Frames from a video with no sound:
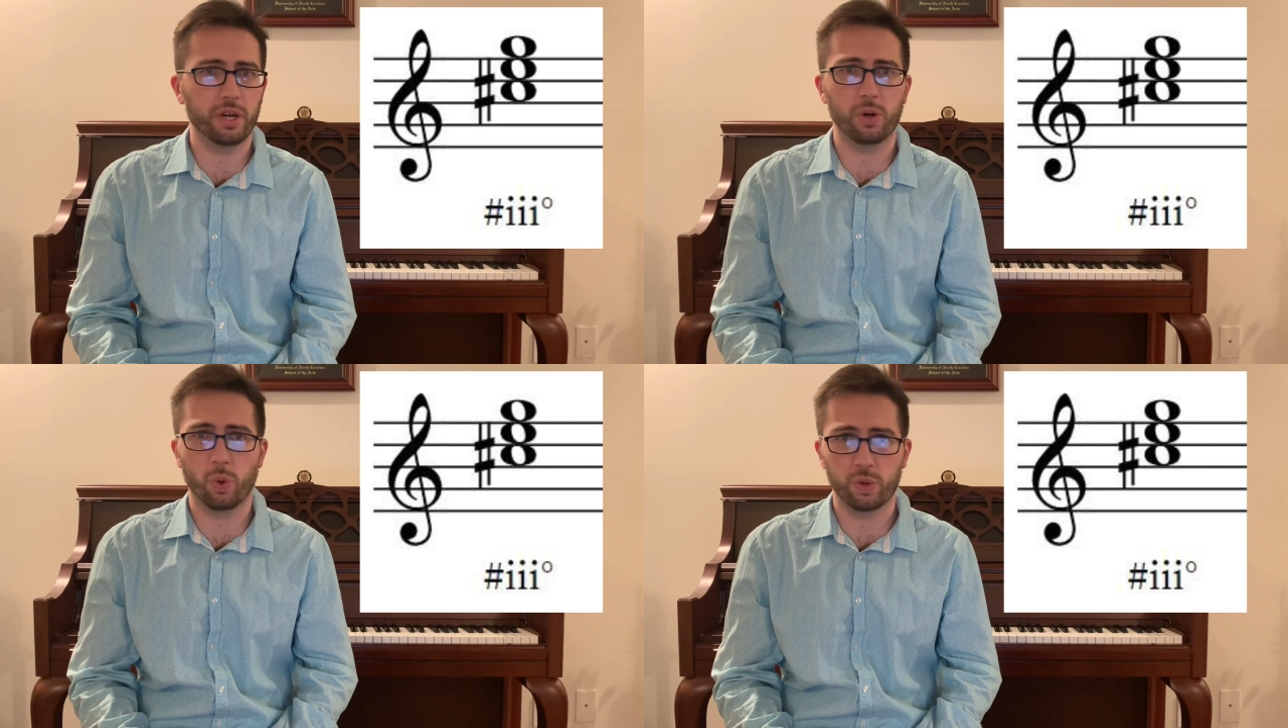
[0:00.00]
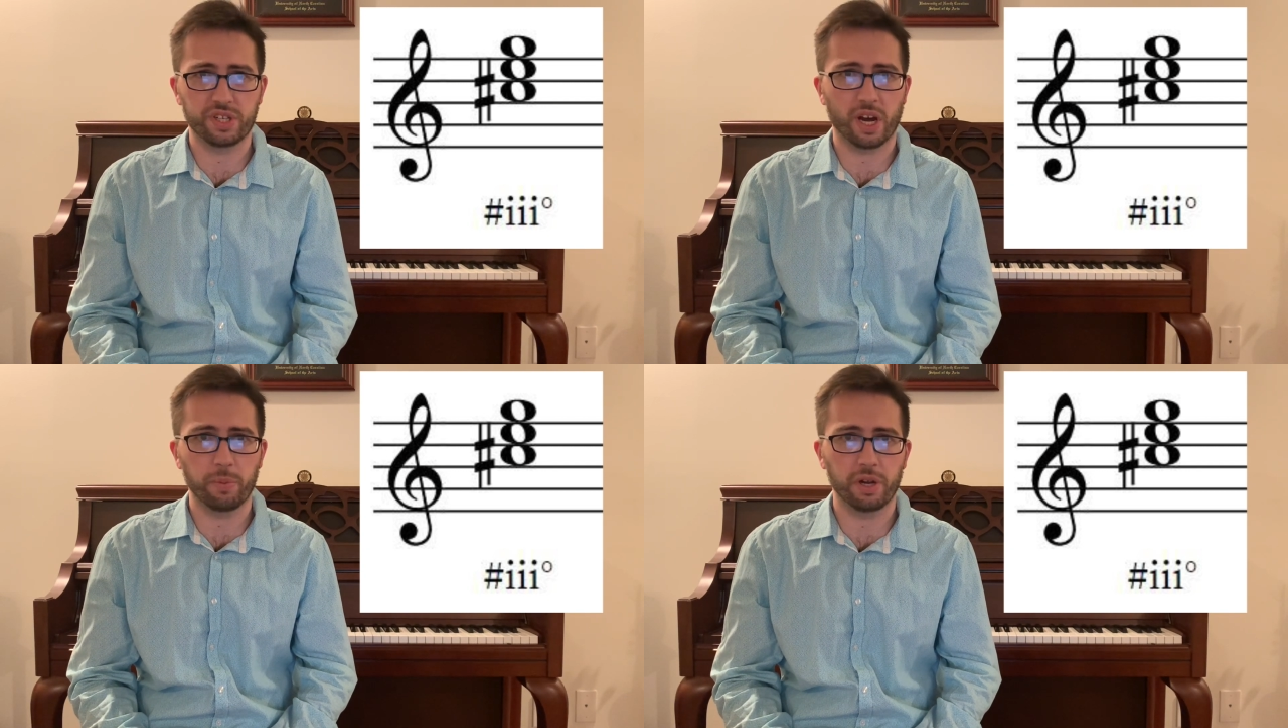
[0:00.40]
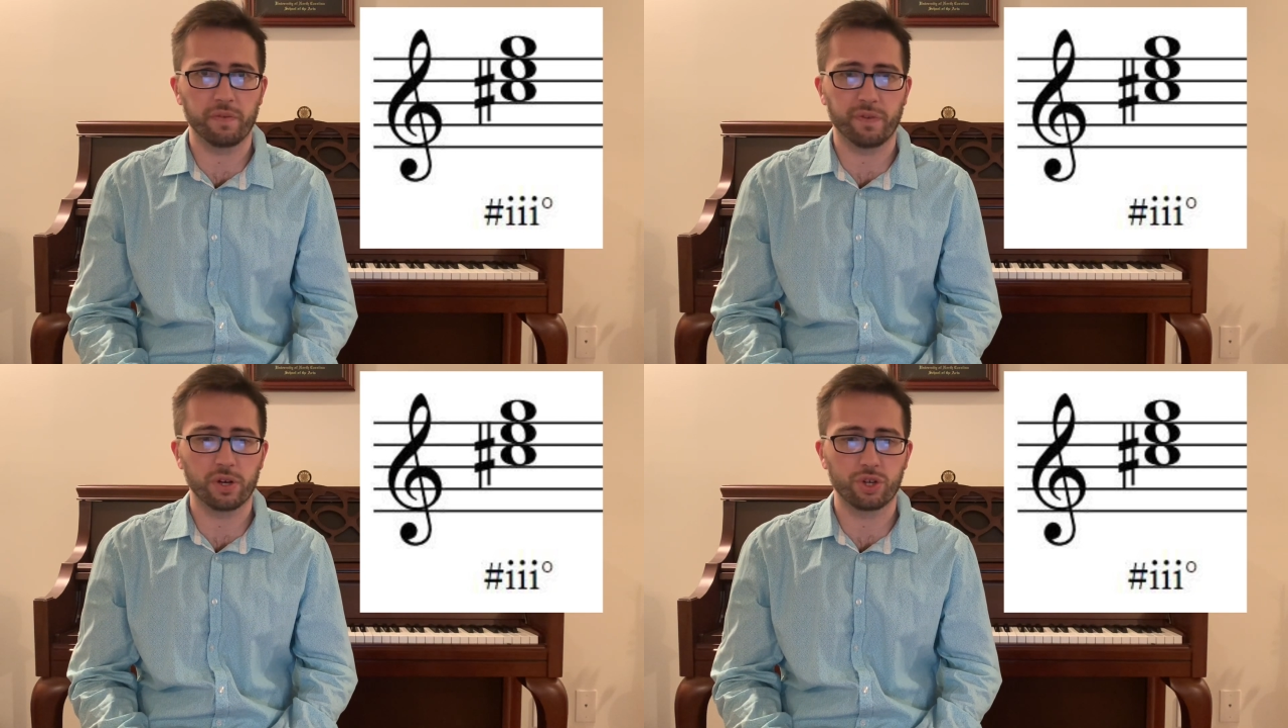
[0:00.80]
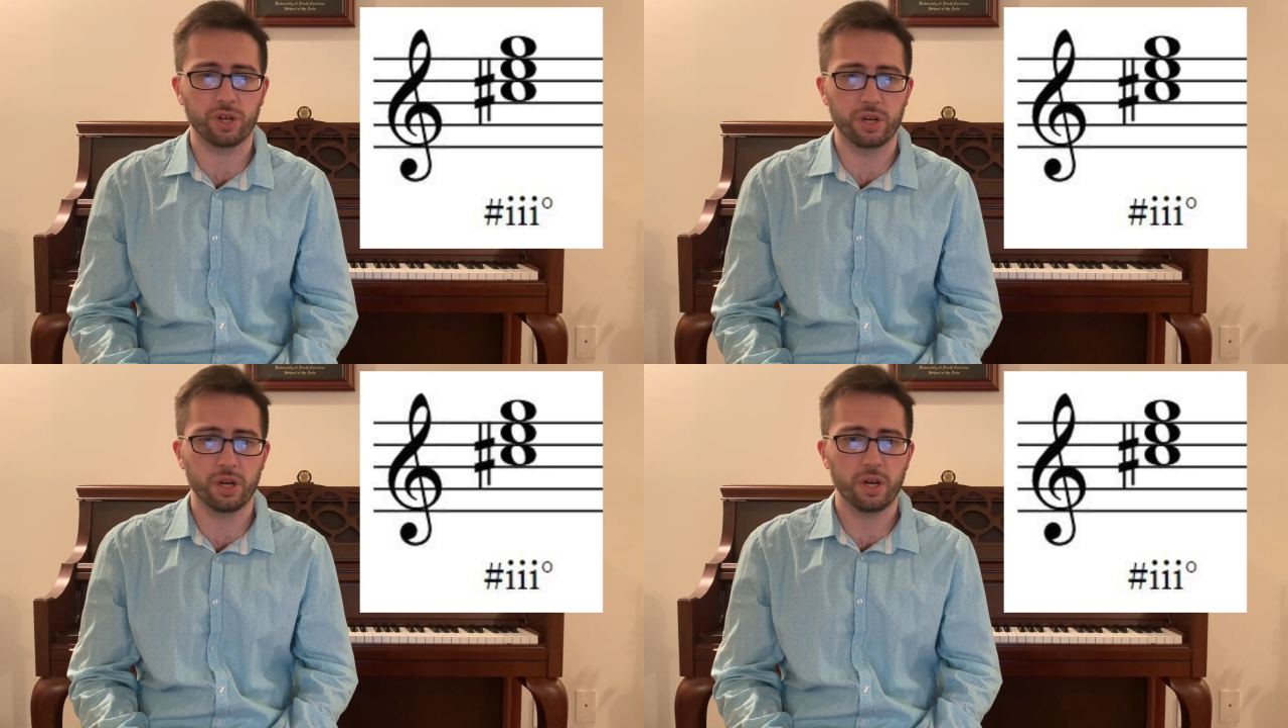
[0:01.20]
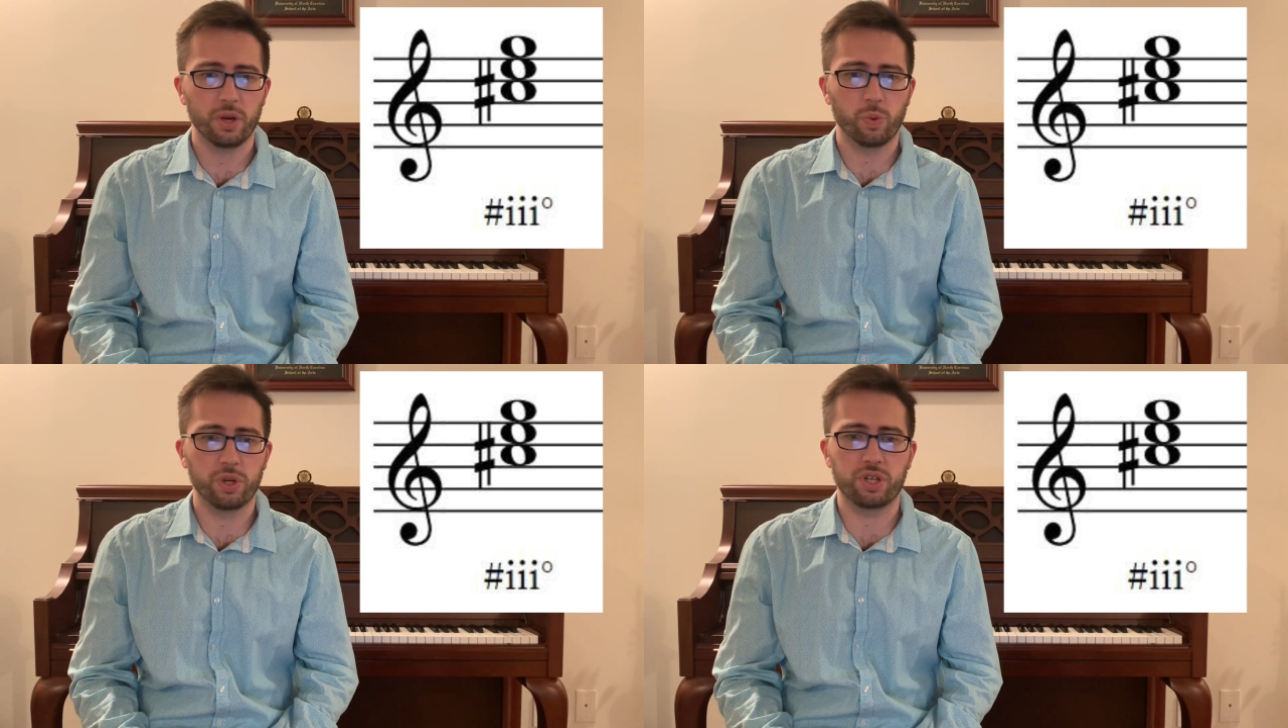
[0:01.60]
or dominant function,
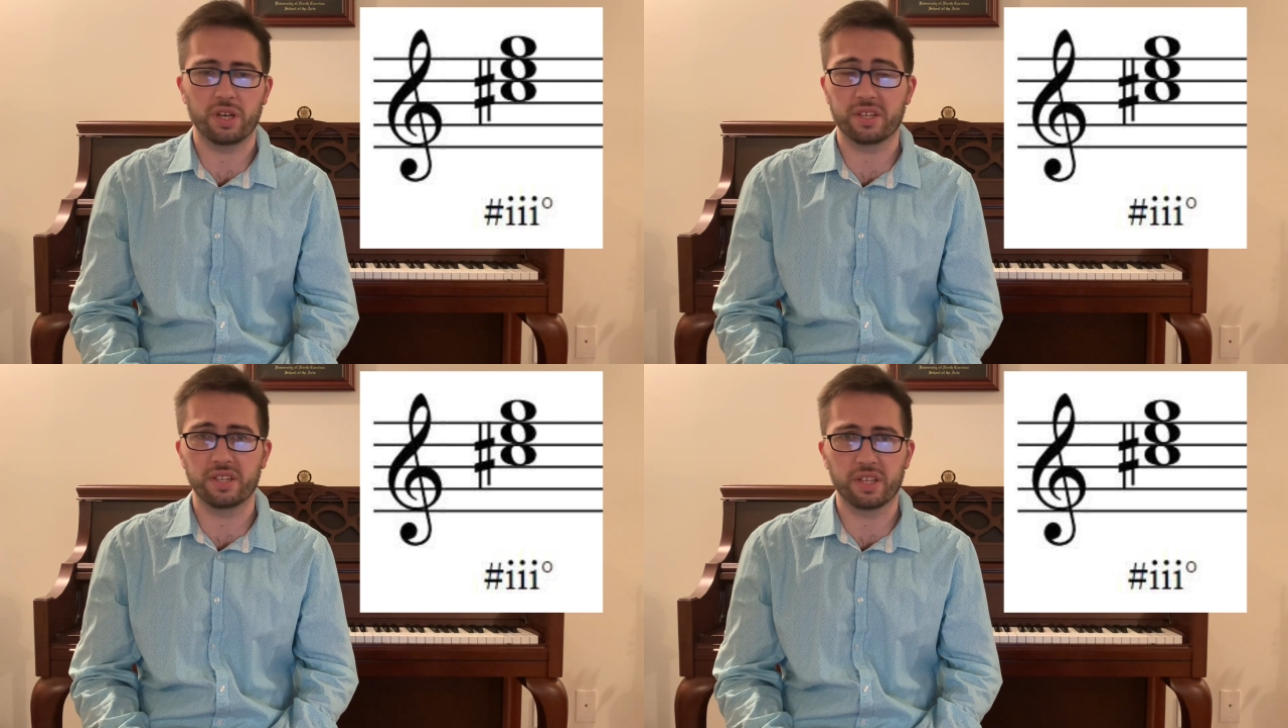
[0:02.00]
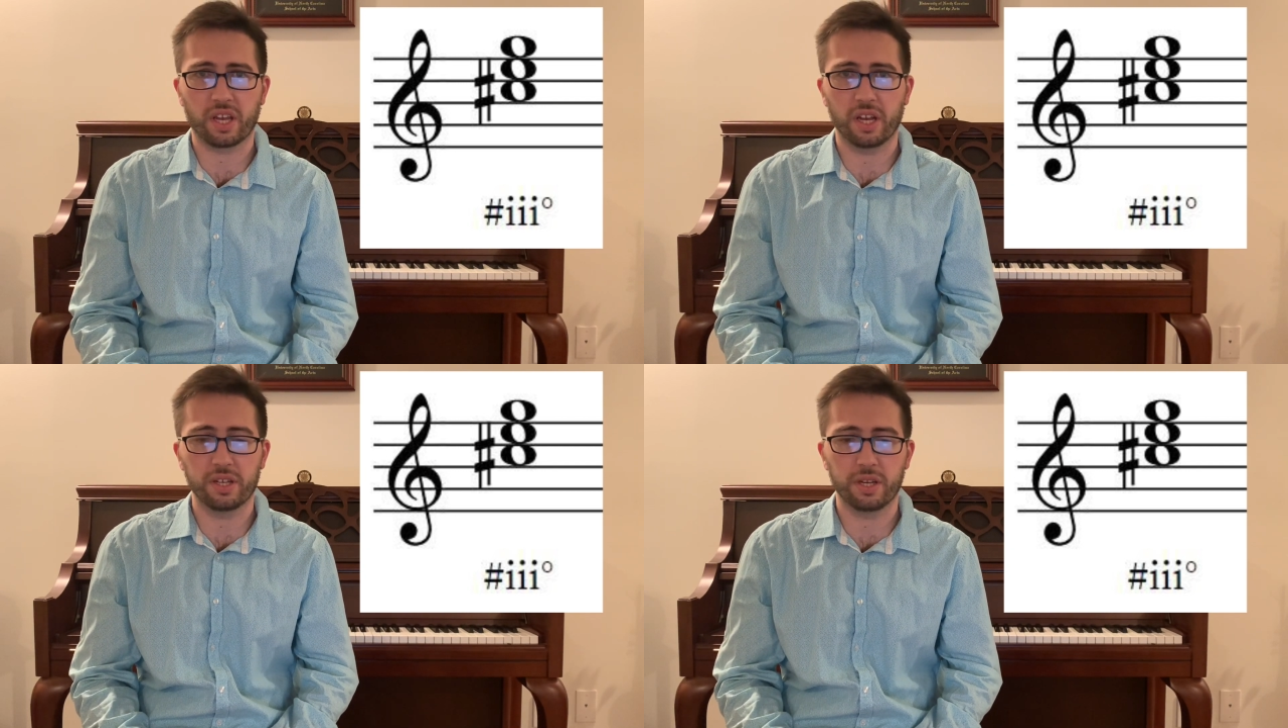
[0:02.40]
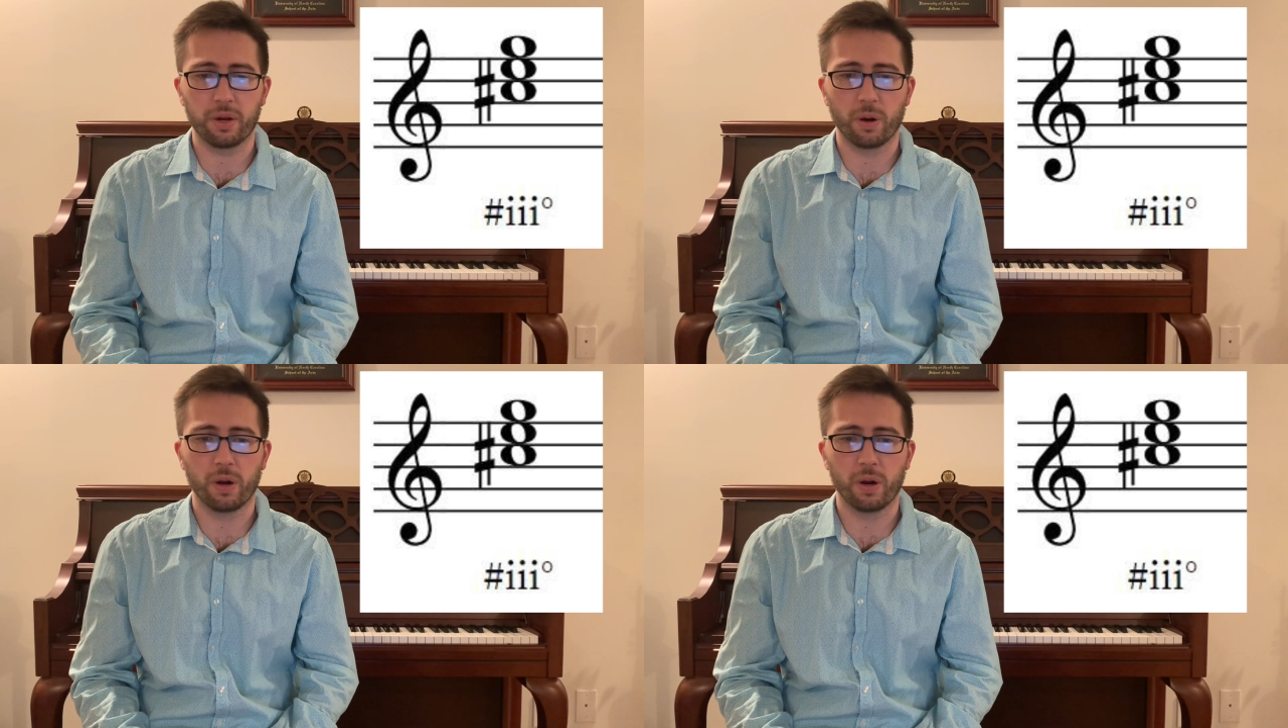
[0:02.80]
which isn't the case here.